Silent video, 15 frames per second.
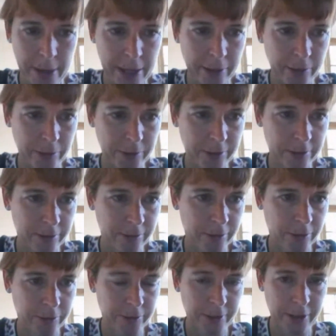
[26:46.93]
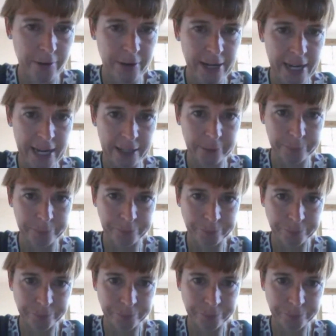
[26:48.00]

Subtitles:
you and me on screen now.